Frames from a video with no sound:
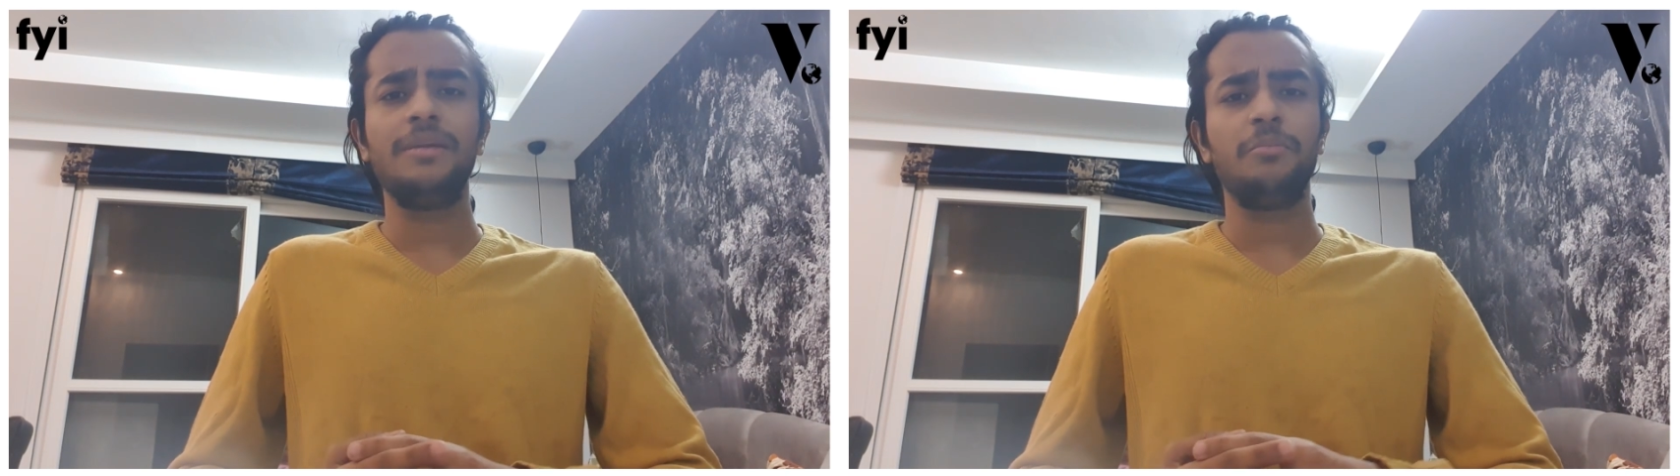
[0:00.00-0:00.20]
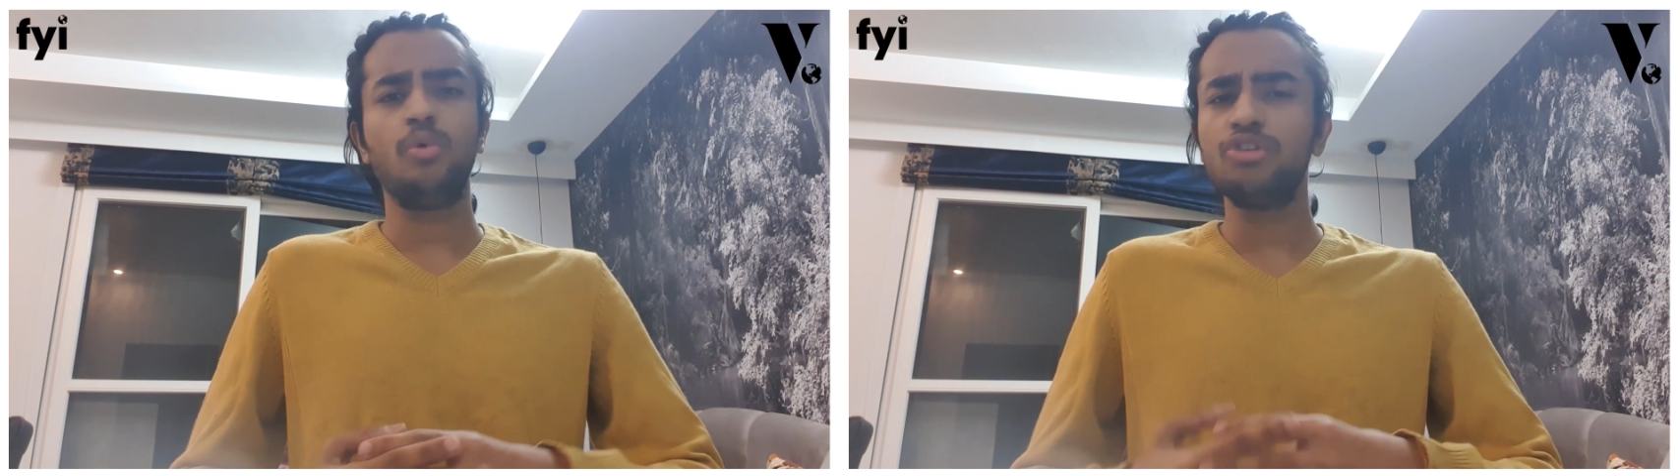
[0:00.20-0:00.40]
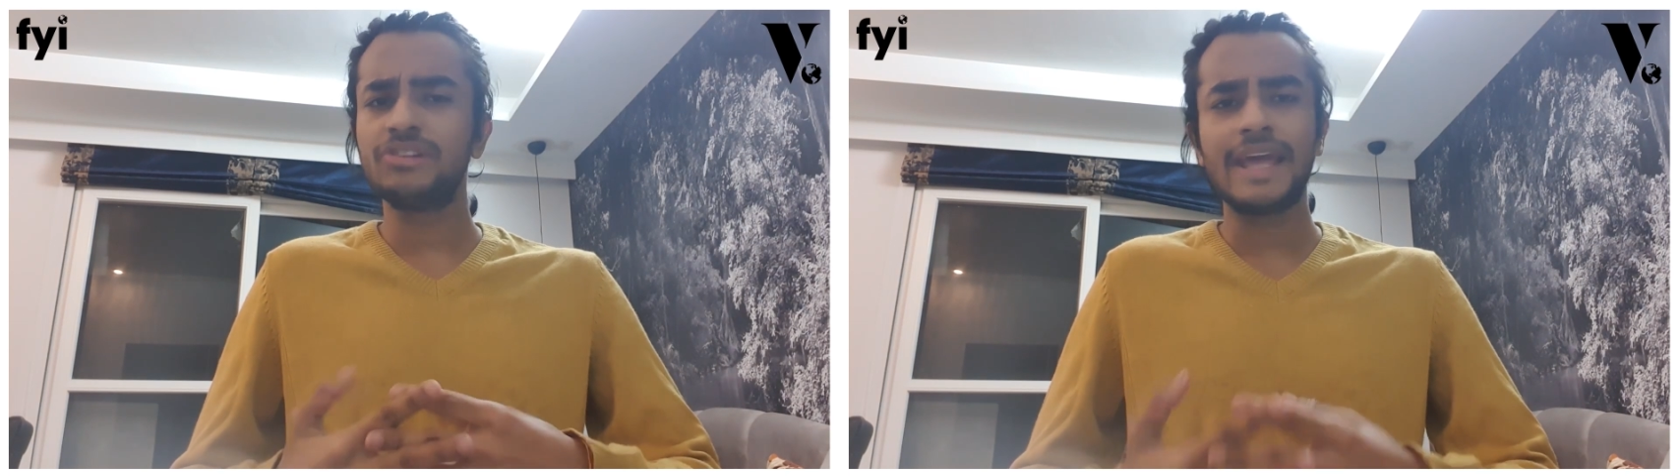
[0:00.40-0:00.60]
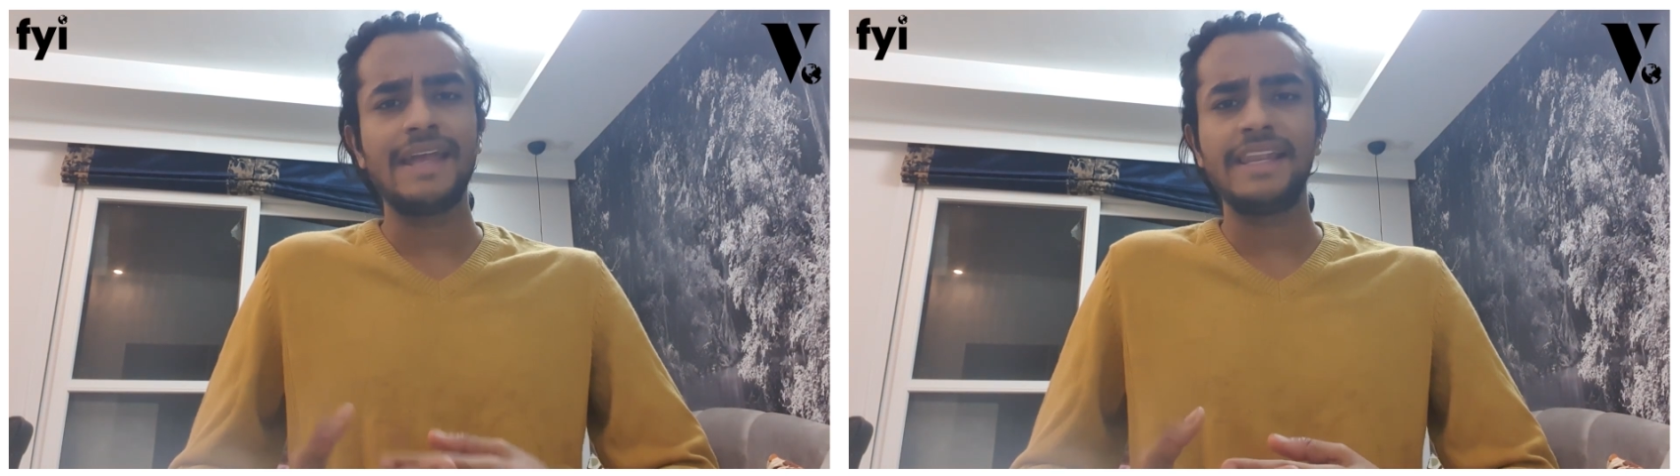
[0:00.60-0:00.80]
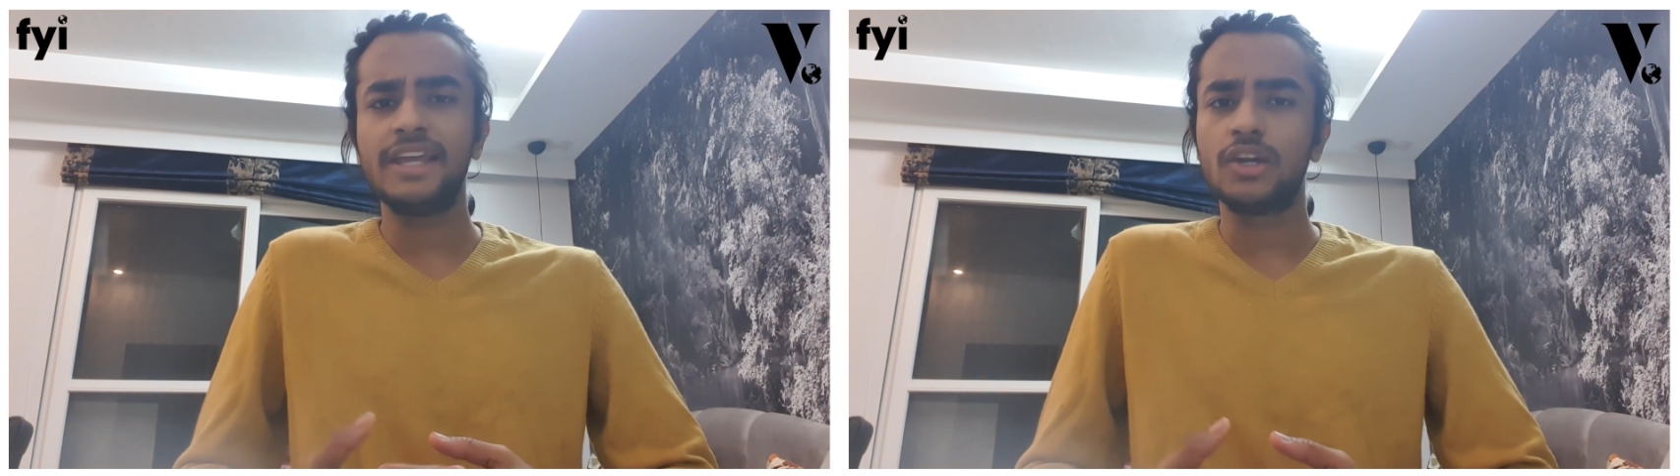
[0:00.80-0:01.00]
most
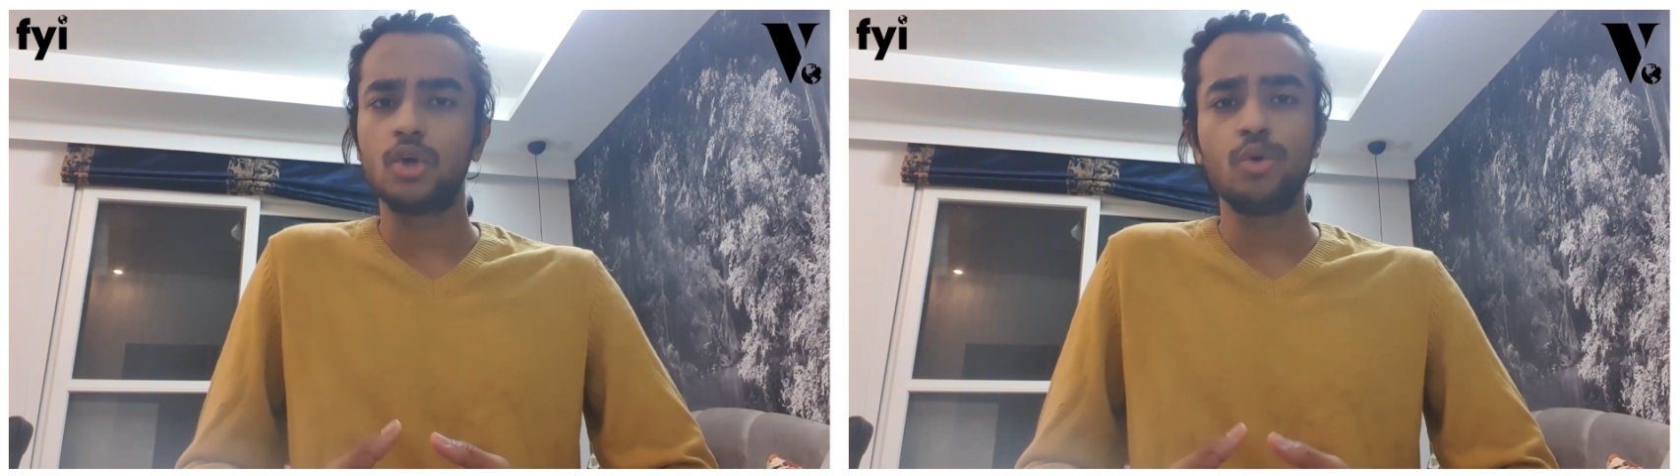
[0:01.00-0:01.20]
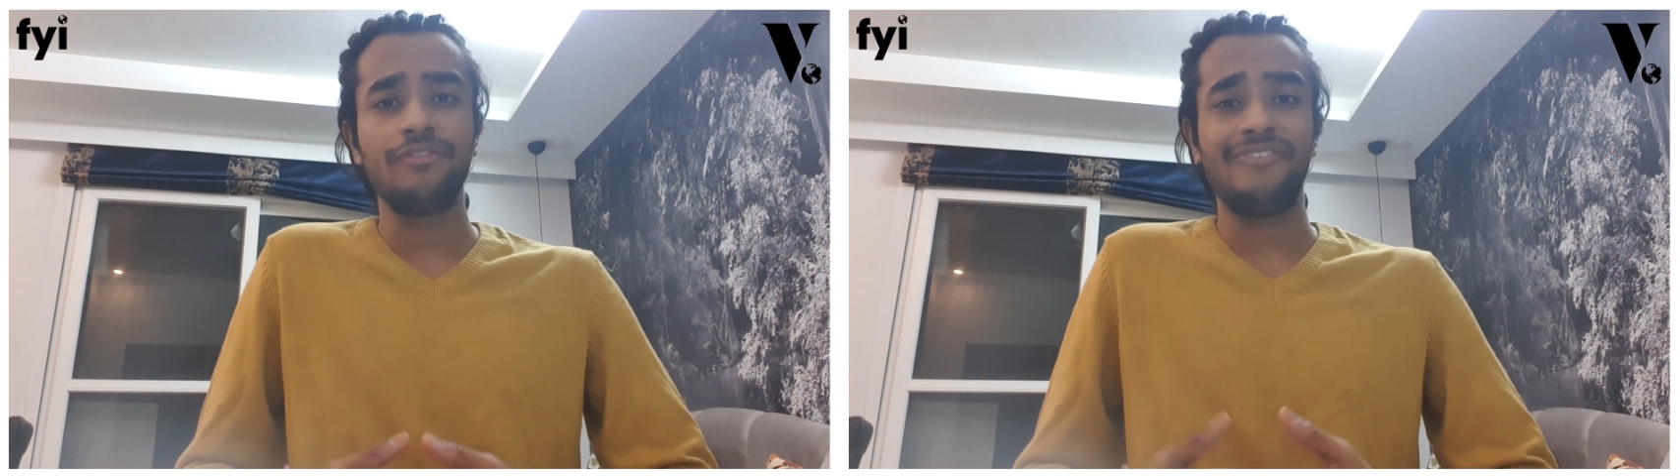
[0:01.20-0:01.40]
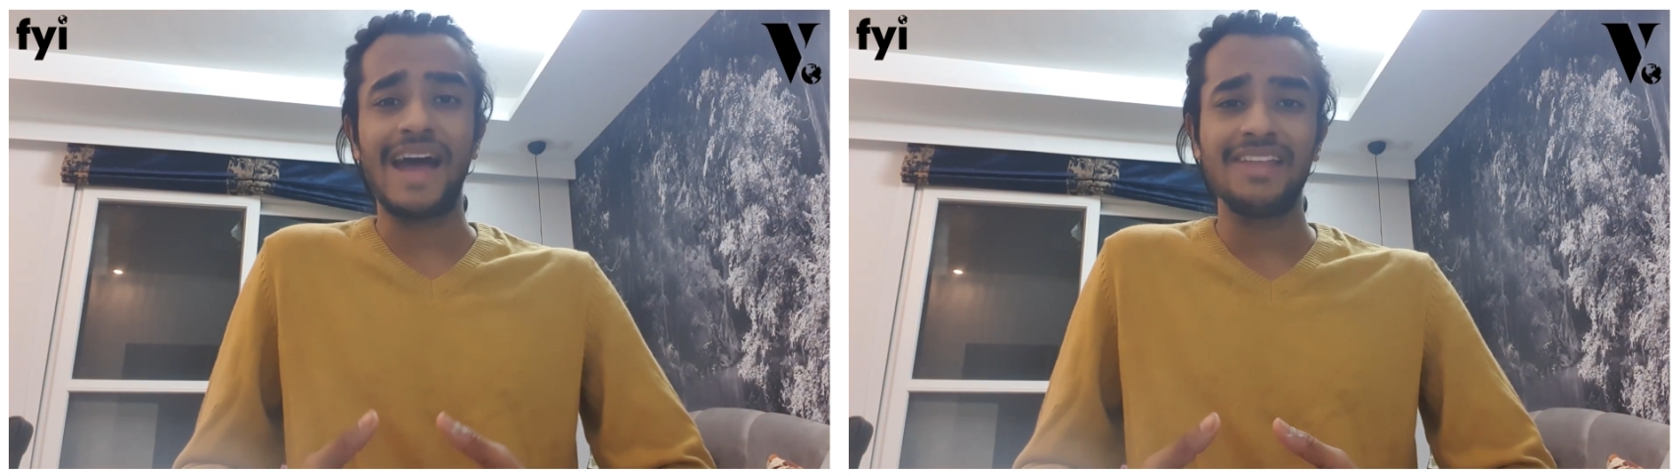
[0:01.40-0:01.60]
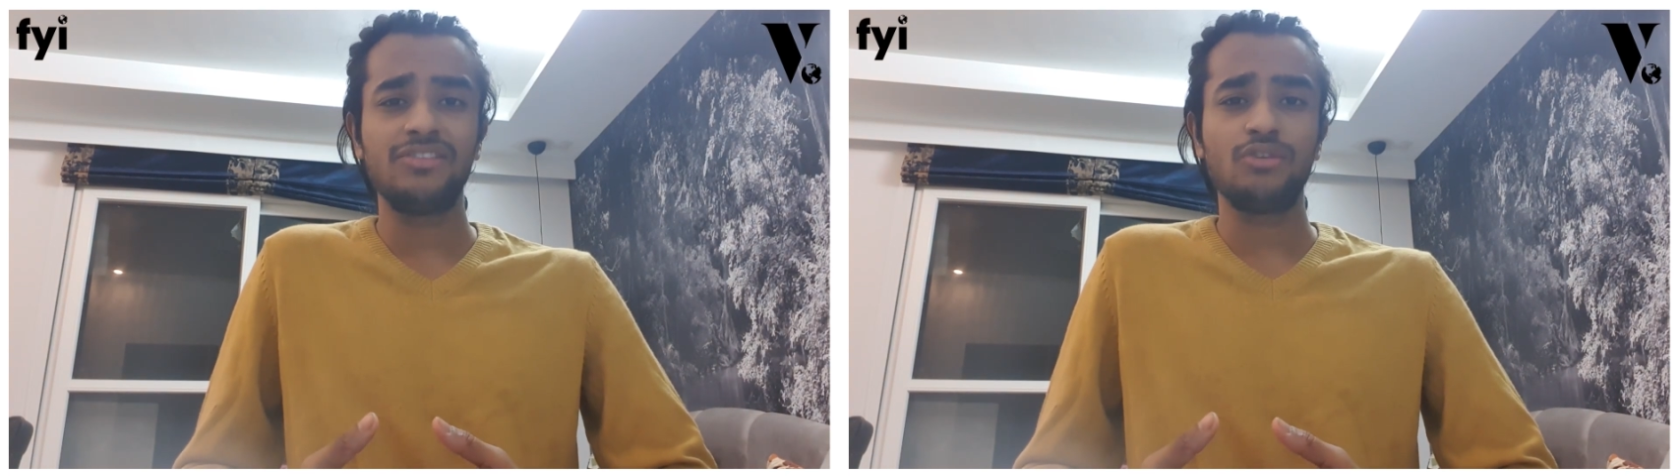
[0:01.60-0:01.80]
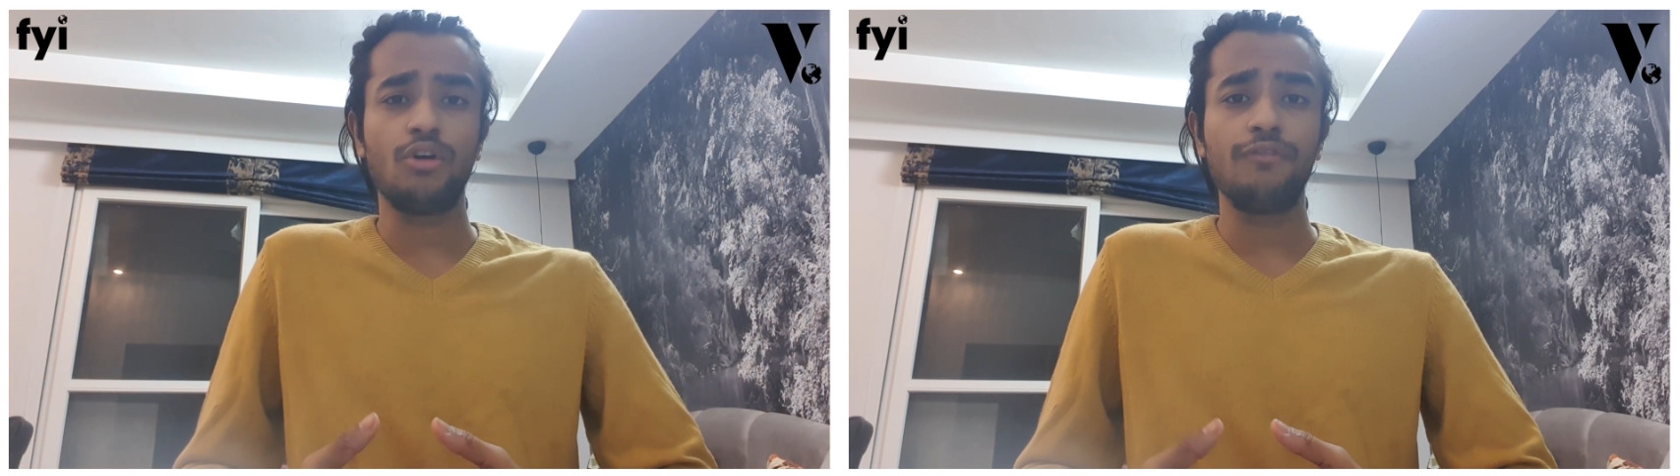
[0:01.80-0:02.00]
likely include
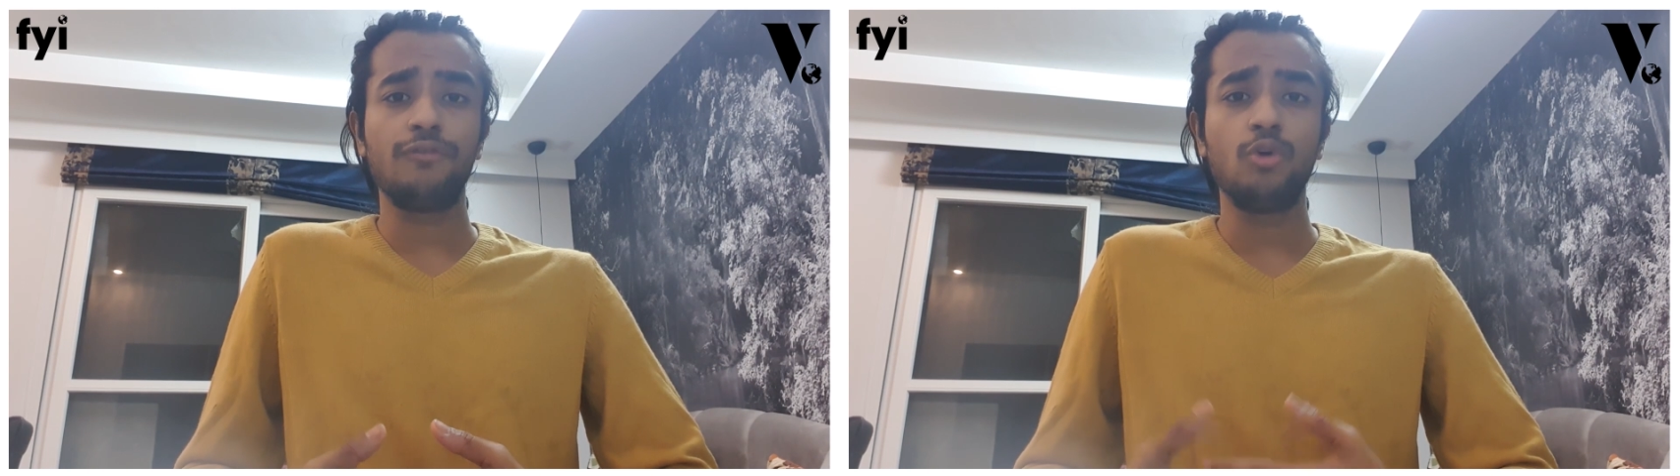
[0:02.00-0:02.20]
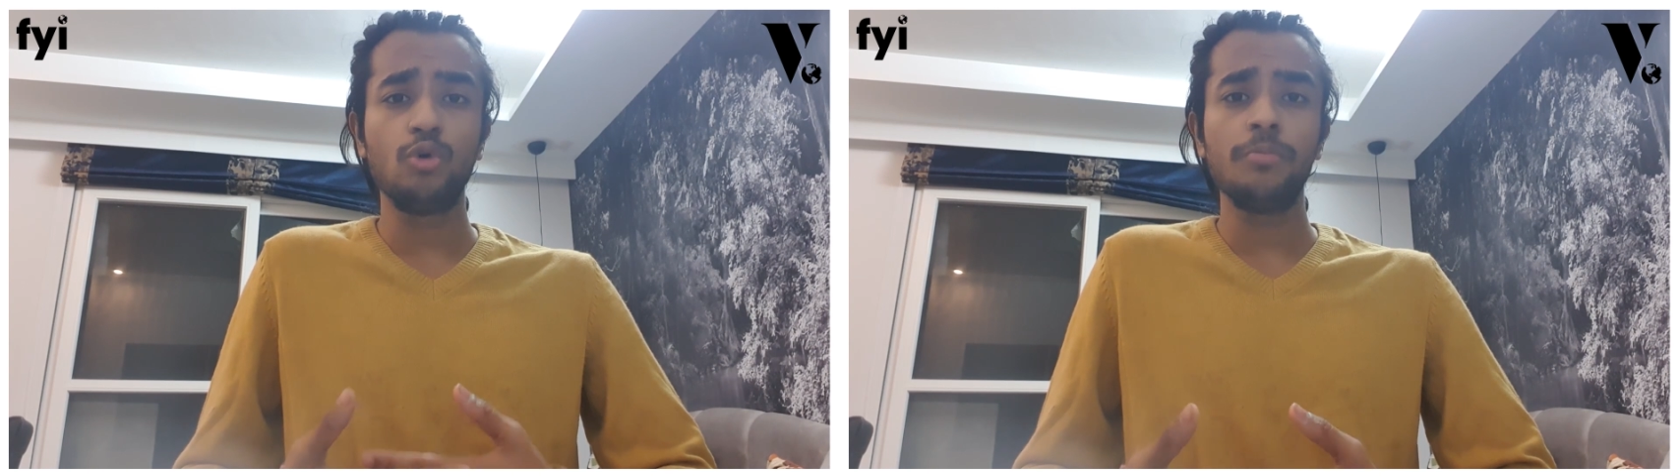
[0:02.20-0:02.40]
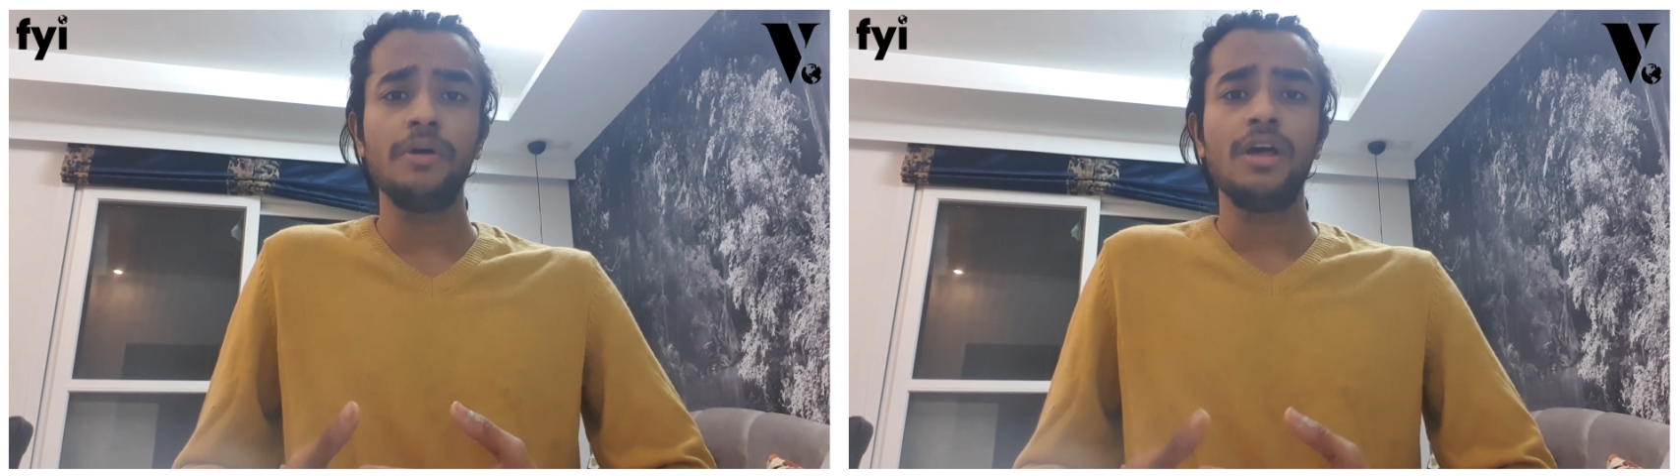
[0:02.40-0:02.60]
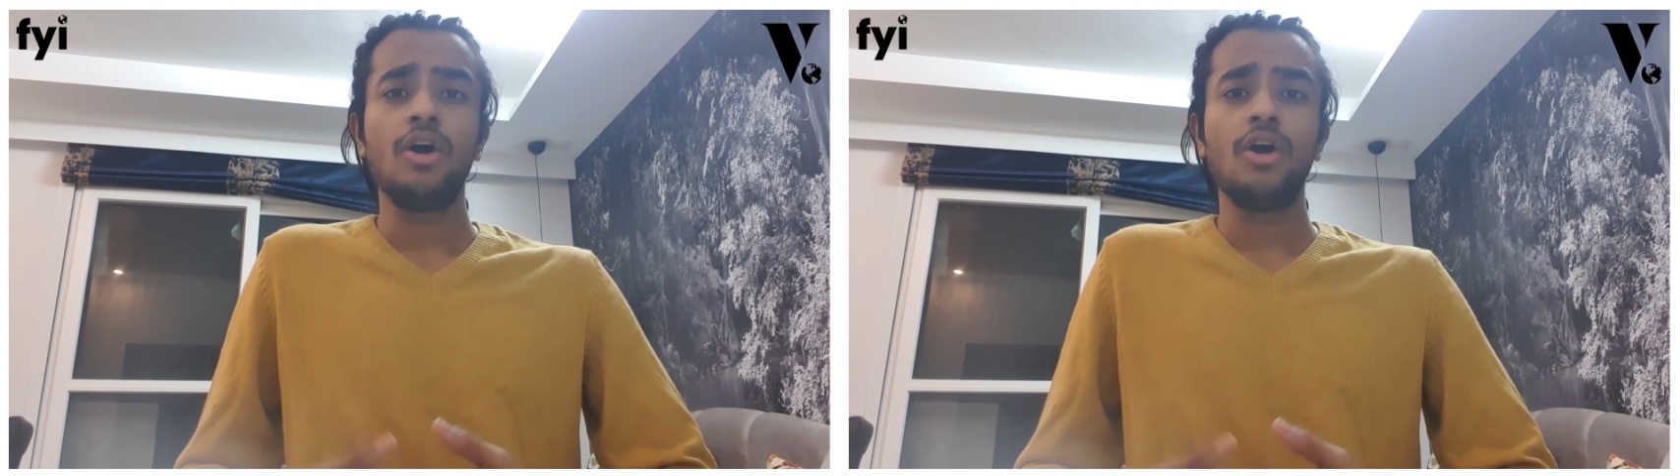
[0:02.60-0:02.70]
fans of whom